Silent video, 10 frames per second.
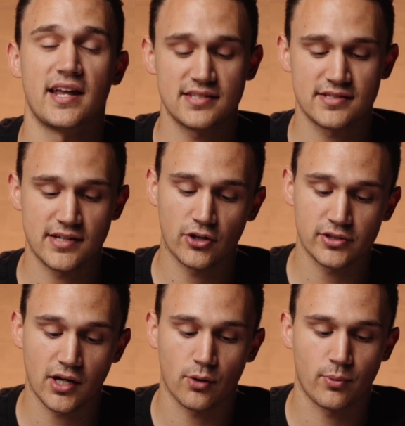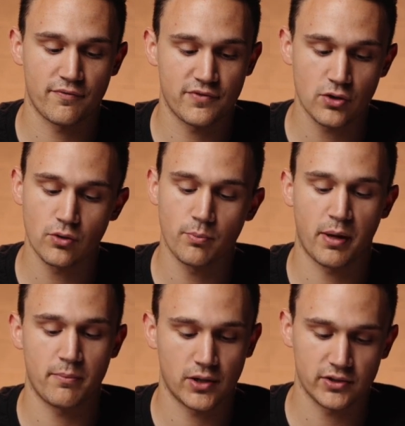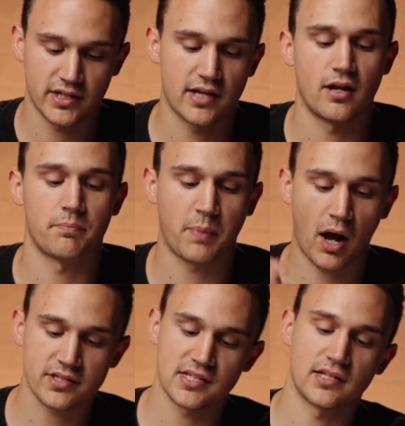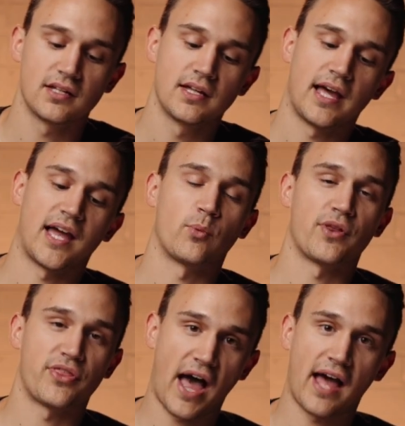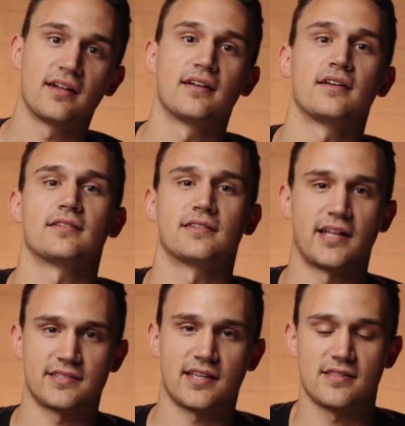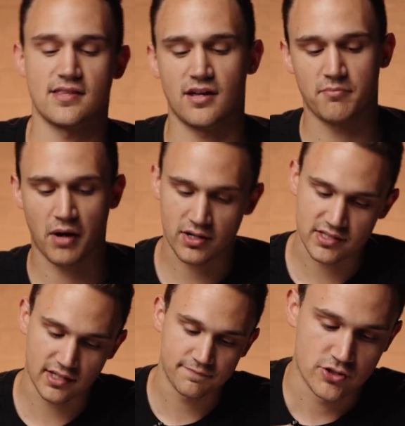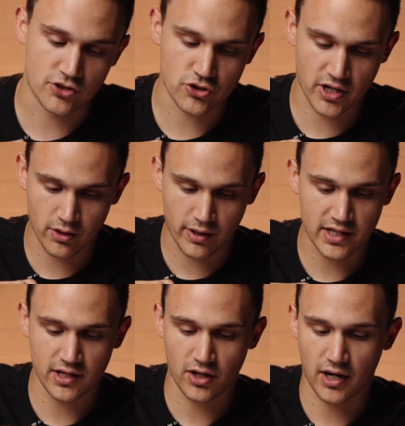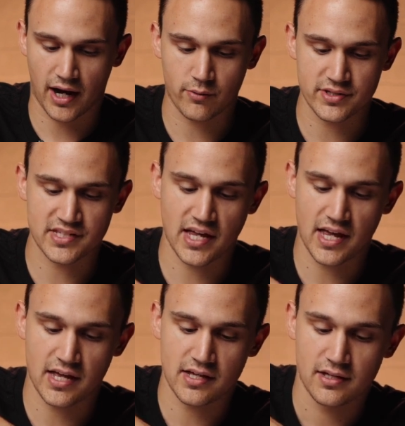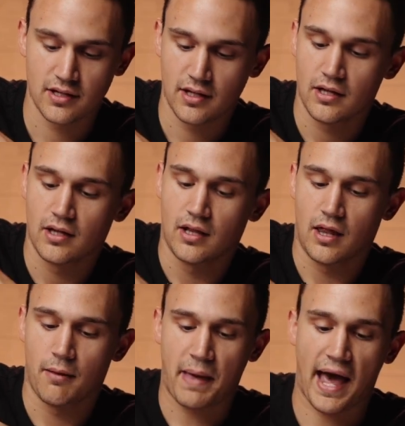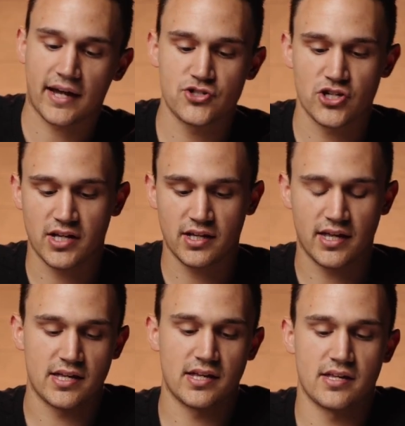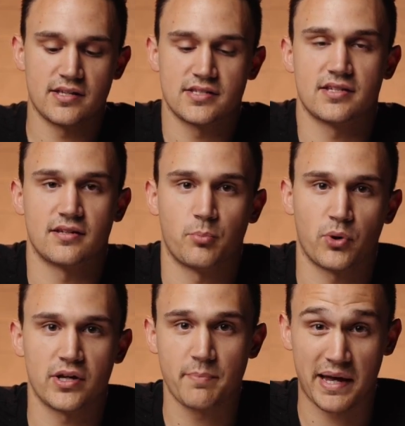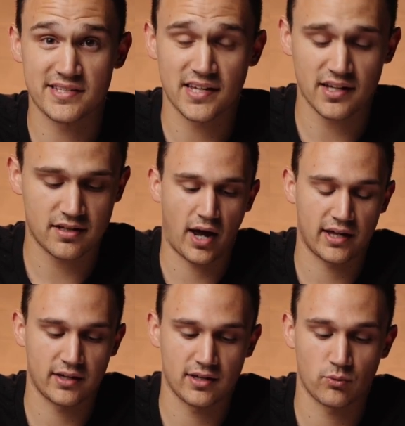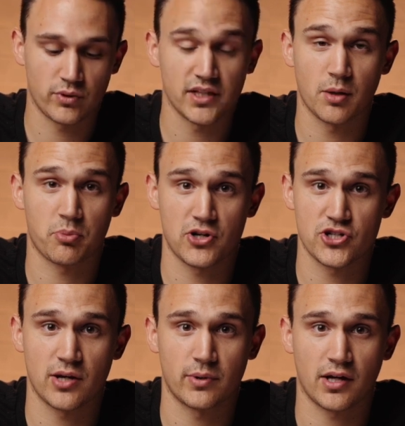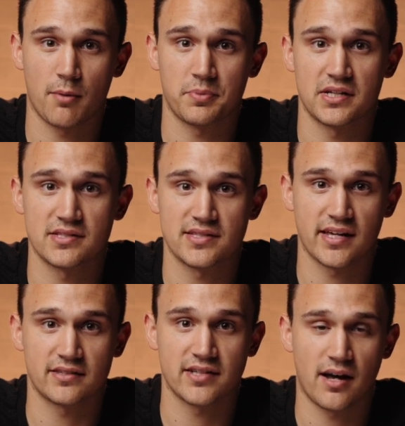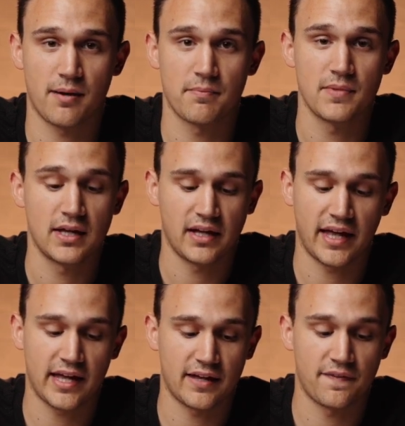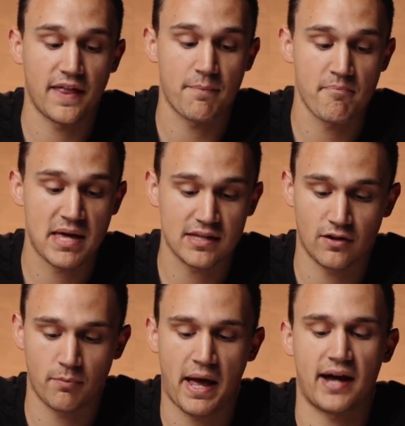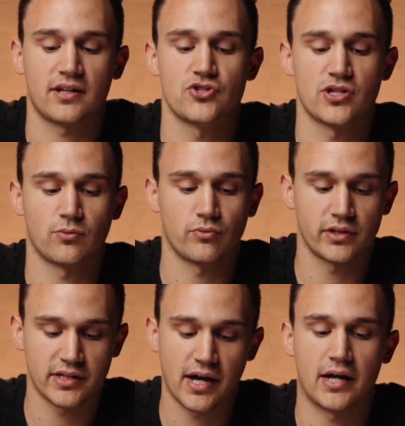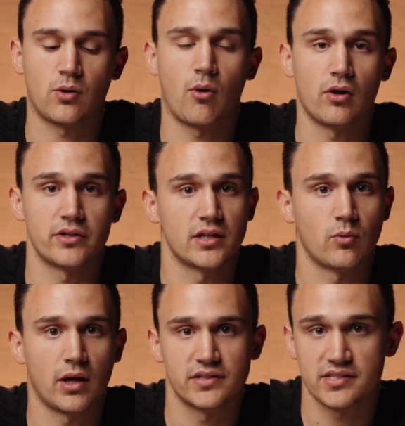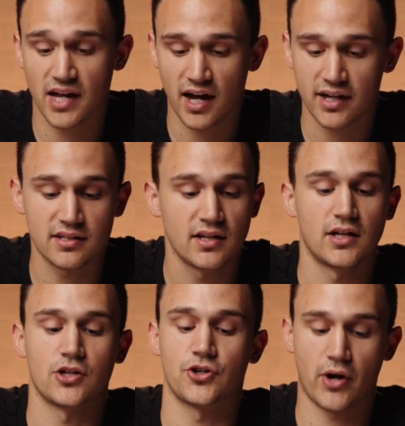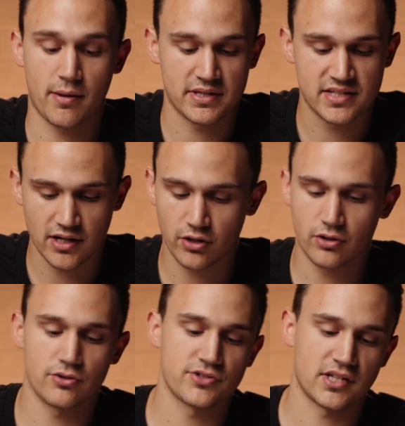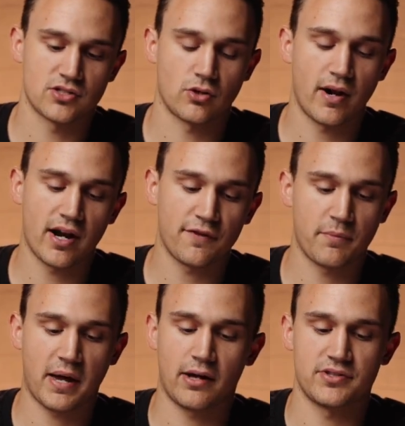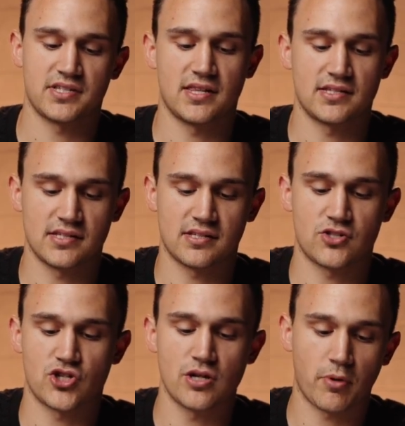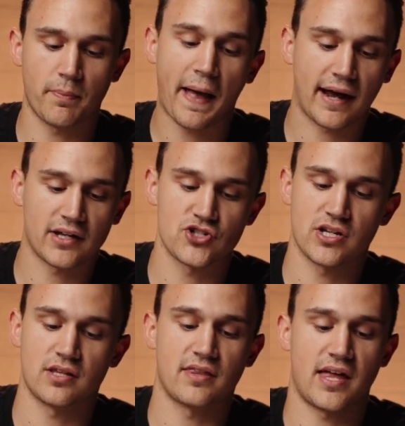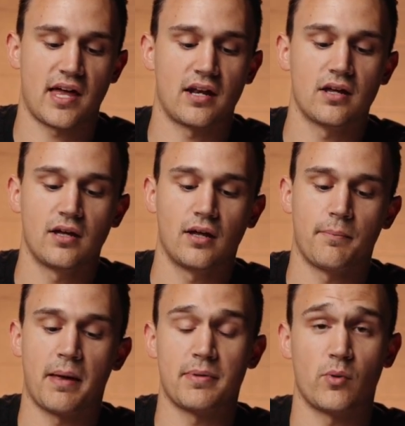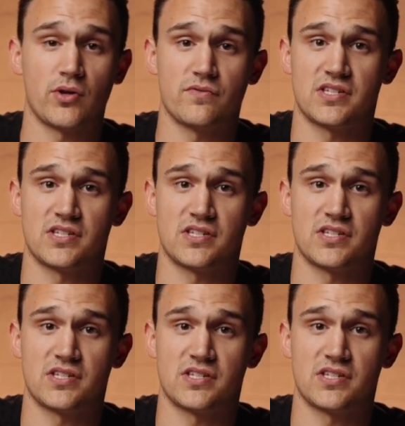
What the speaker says: necessarily a review, but merely an unboxing. And with that, let's get to the unboxing. So straight away here, I would say packaging is pretty basic. I really appreciate when companies take time and they make their packaging really high quality, well designed, great materials. And so right off the bat, I would say this is a cheaper packaging than maybe what you've